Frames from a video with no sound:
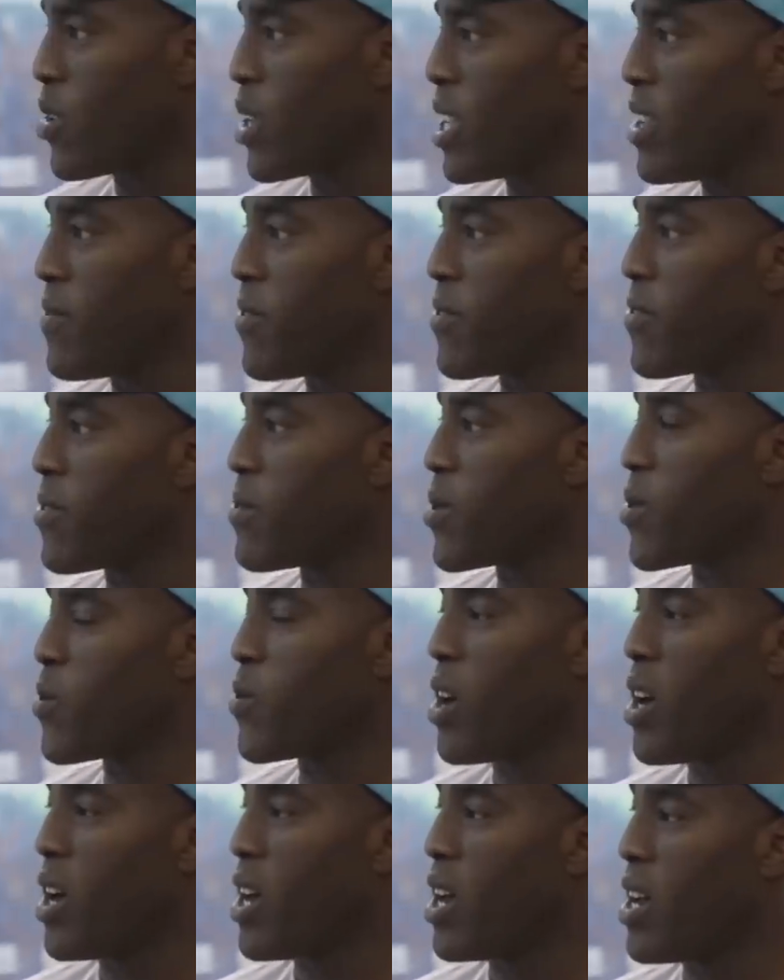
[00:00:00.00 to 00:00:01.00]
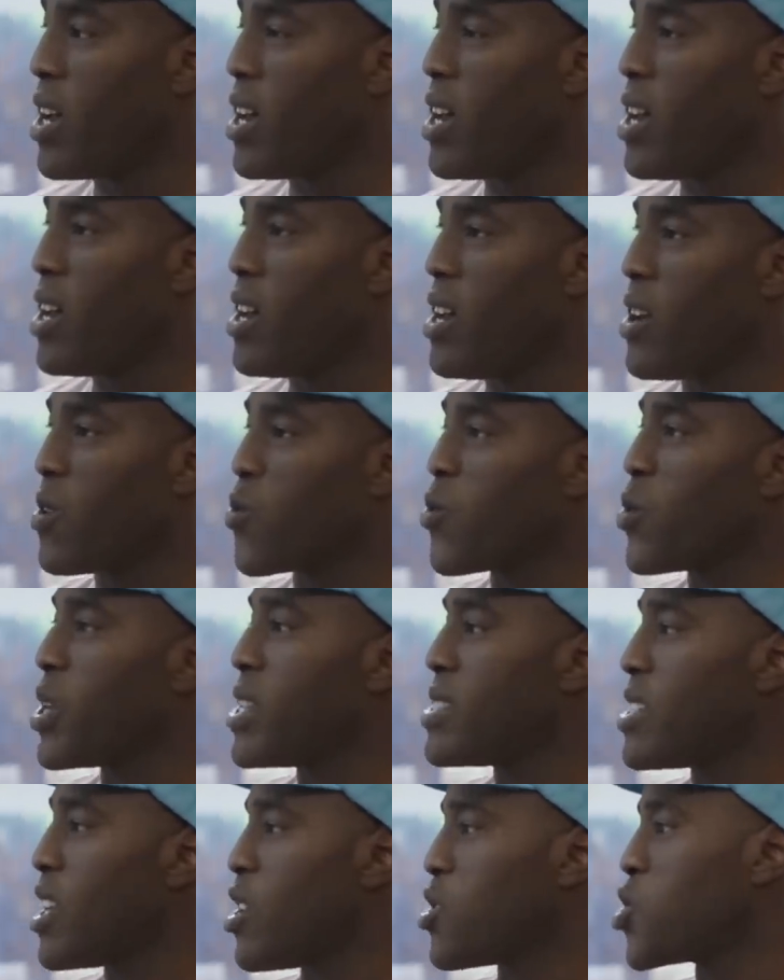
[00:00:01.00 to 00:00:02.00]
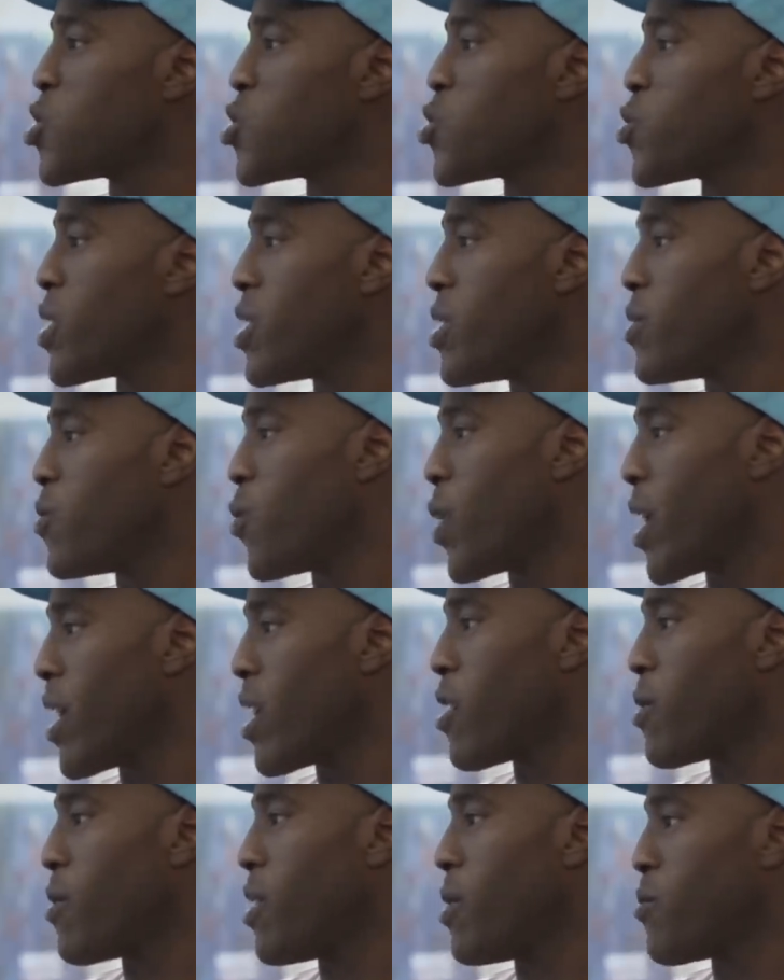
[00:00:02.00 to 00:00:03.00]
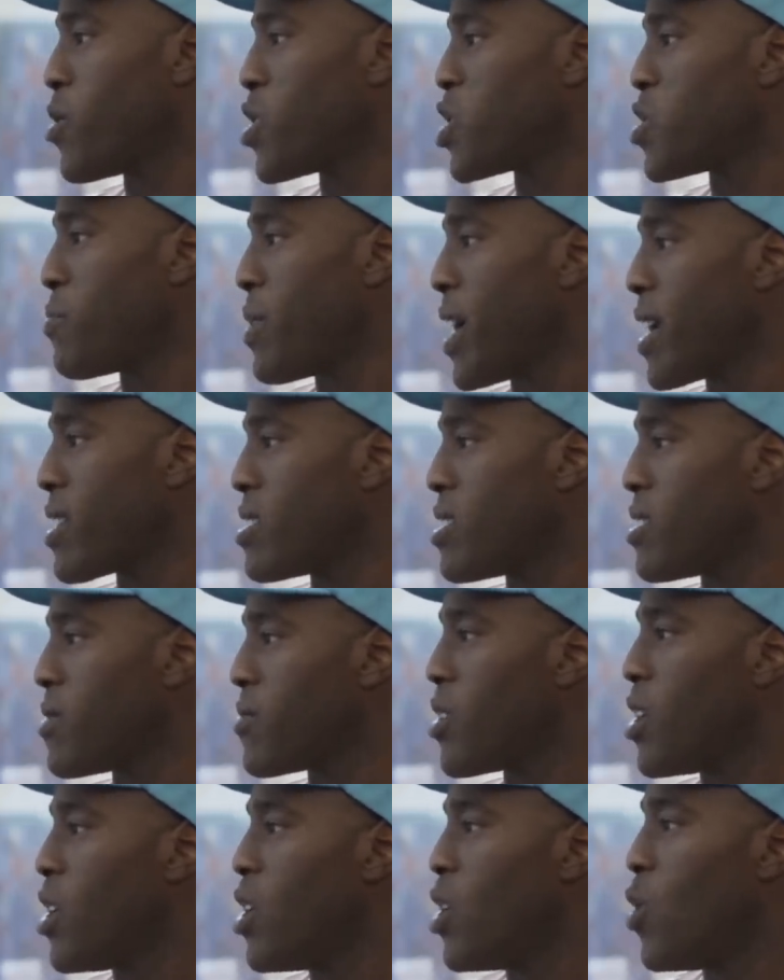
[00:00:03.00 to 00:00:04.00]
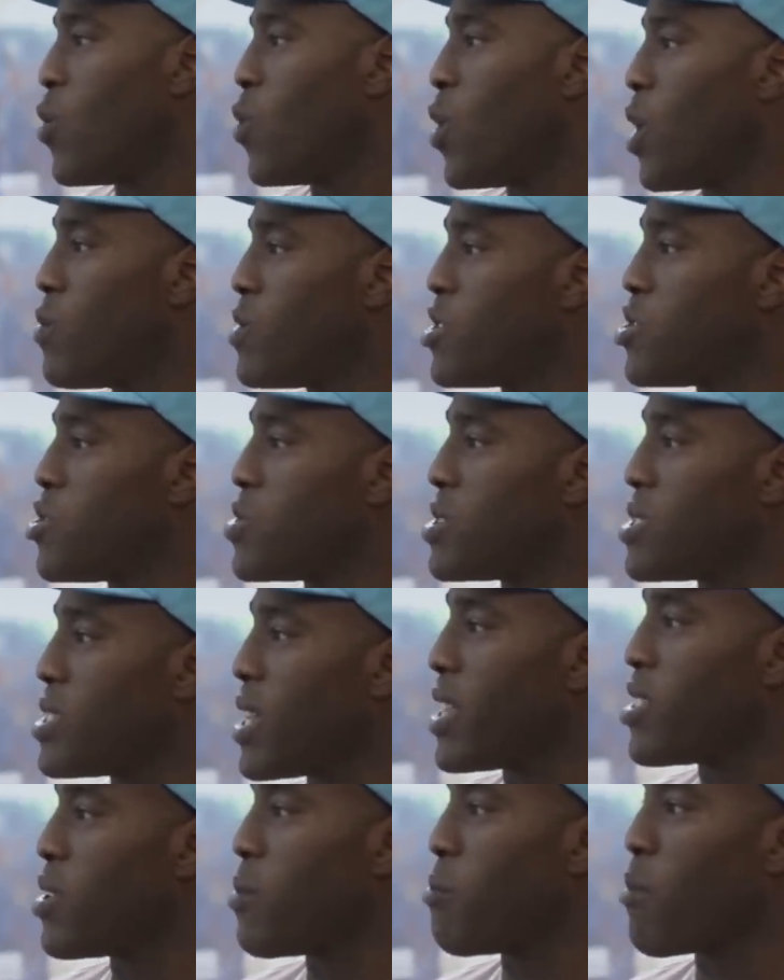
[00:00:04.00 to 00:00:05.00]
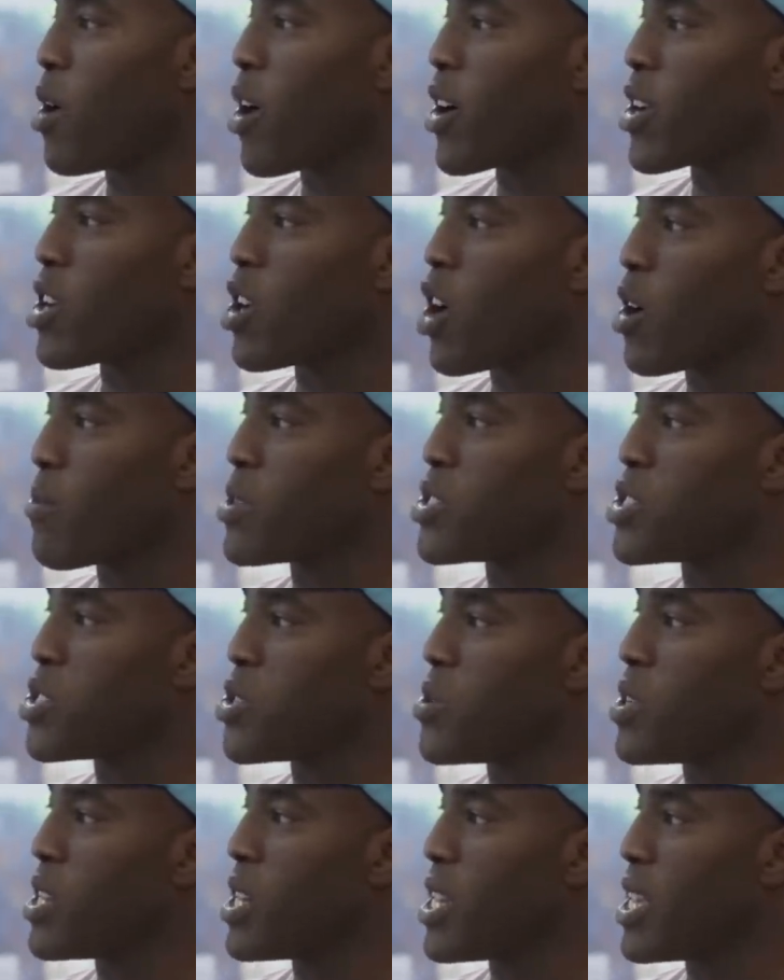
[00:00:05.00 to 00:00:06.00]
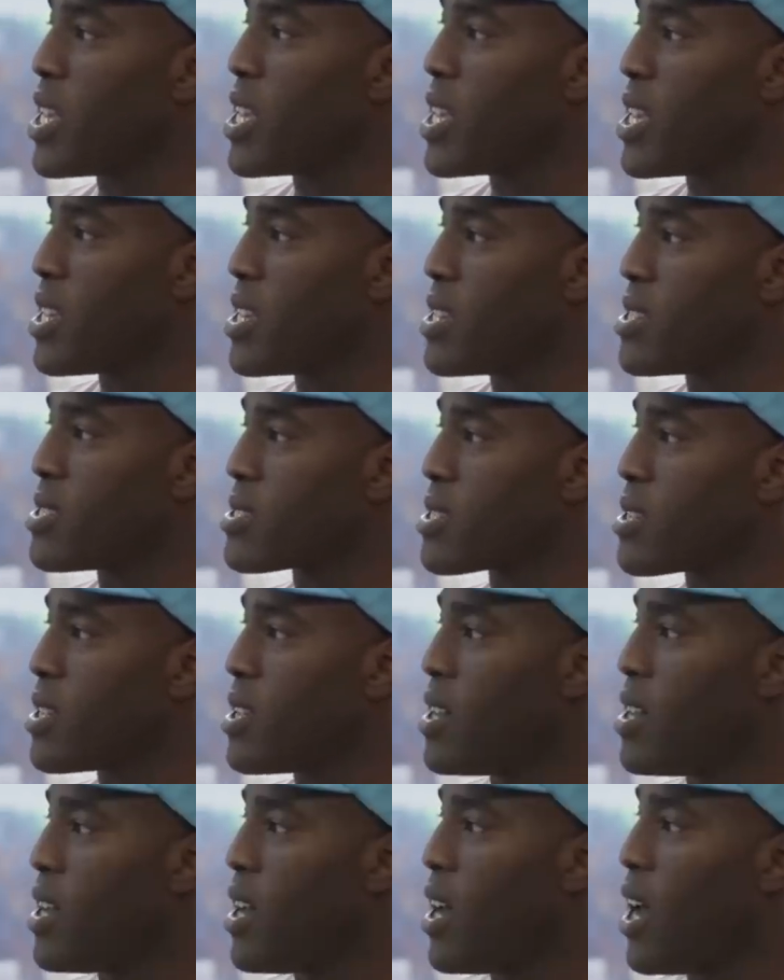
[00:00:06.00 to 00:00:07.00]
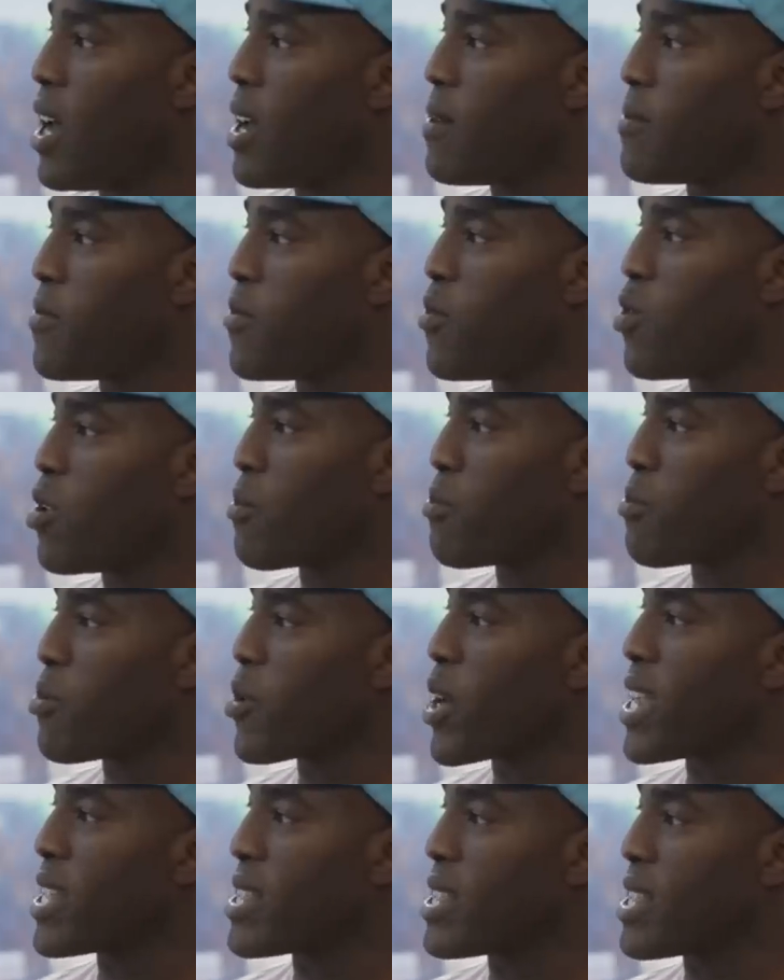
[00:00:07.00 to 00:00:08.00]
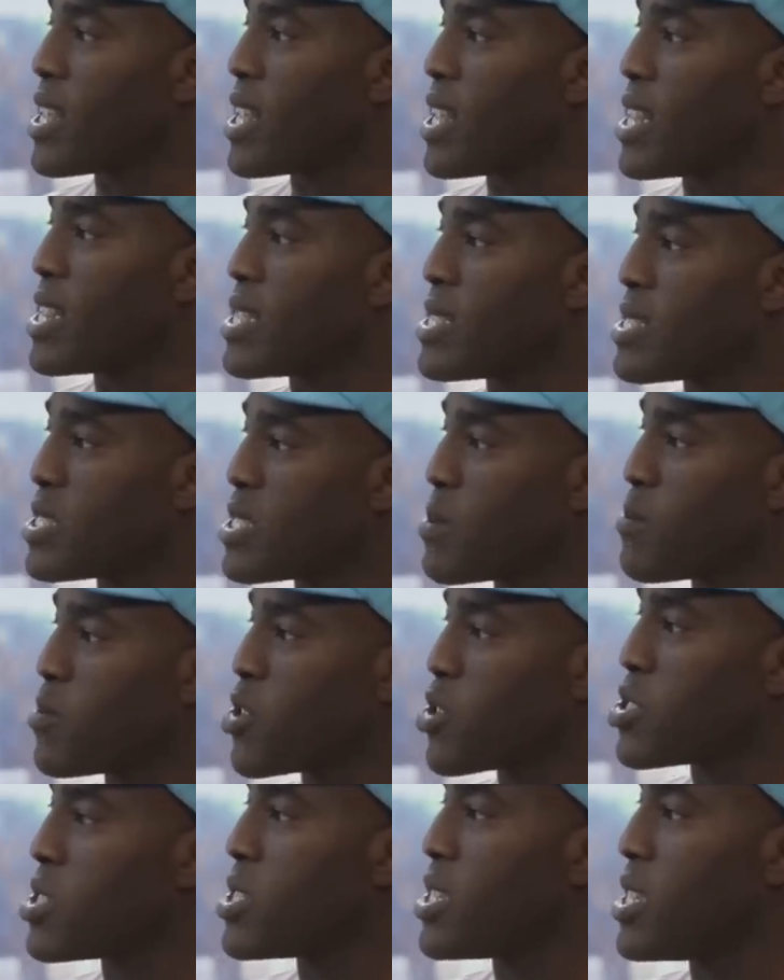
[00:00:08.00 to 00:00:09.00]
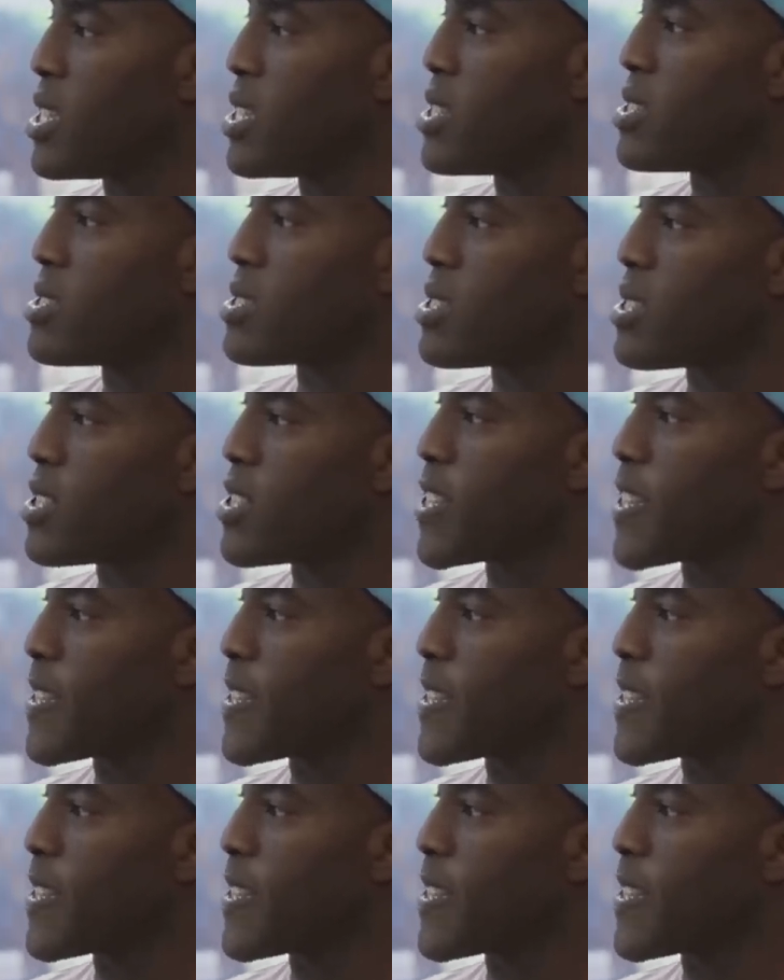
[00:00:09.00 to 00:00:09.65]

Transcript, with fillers: or even from a, uh, a retail streetwear perspective, what would you say the market opportunity is yeah. uh, for a brand similar to Yeezy?